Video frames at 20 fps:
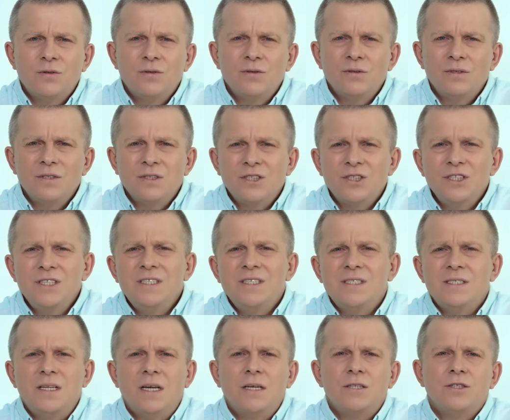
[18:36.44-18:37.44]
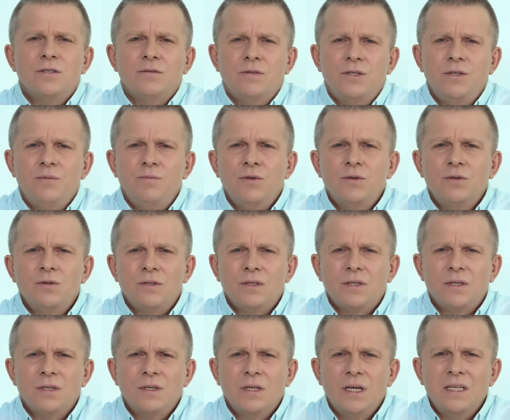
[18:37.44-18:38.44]
that our child's life
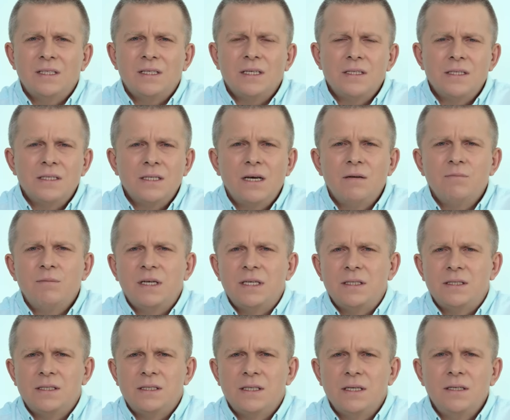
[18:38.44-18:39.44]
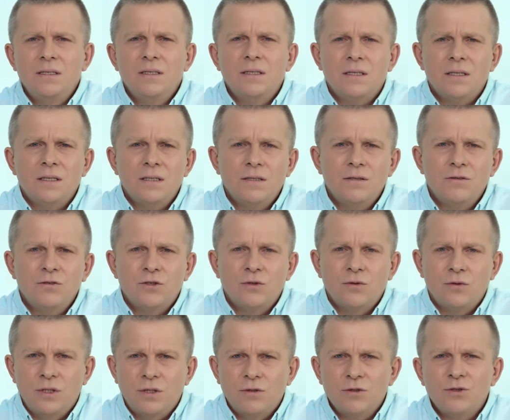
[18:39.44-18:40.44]
is the most valuable
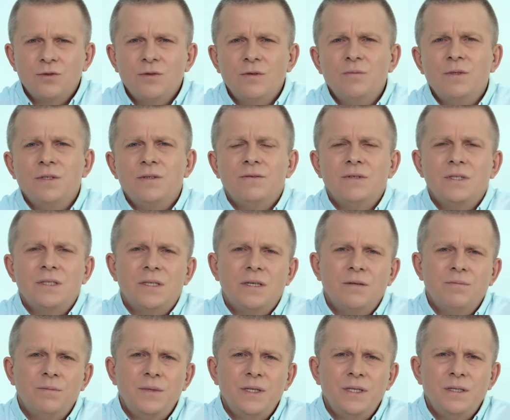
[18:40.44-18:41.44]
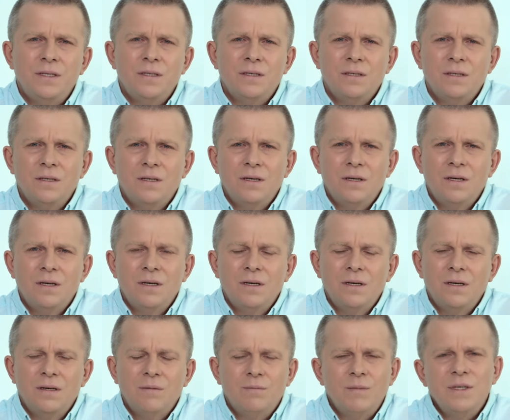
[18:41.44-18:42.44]
thing there should be in this world,
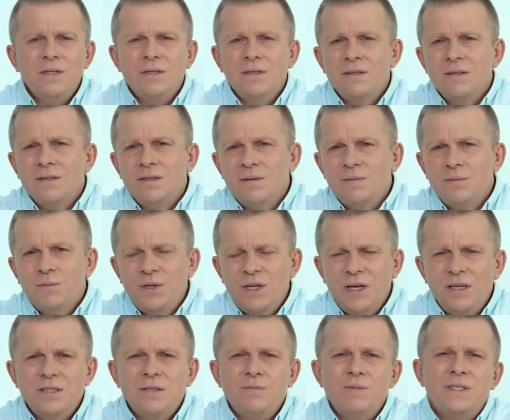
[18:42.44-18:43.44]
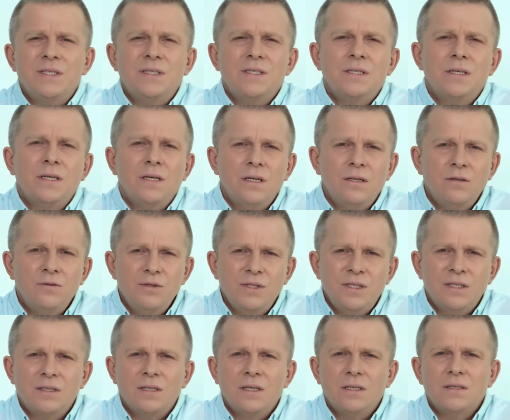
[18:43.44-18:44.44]
we hide behind the
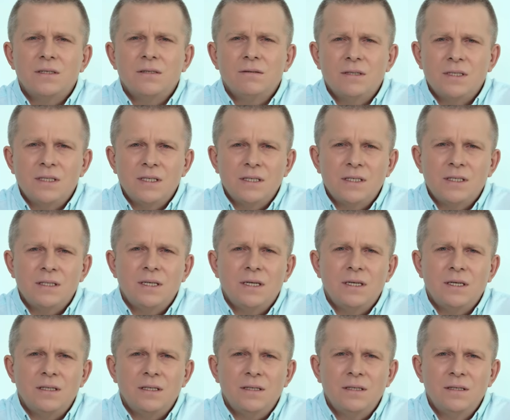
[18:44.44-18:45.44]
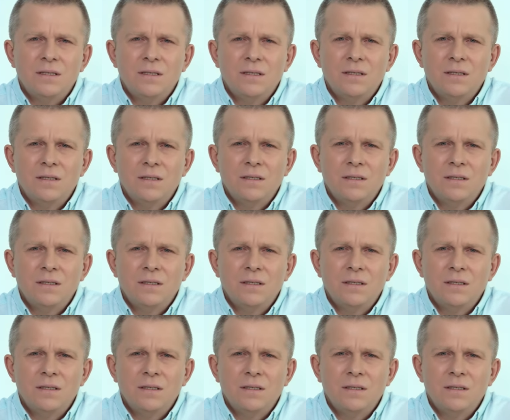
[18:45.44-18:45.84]
illusions of our consciousness.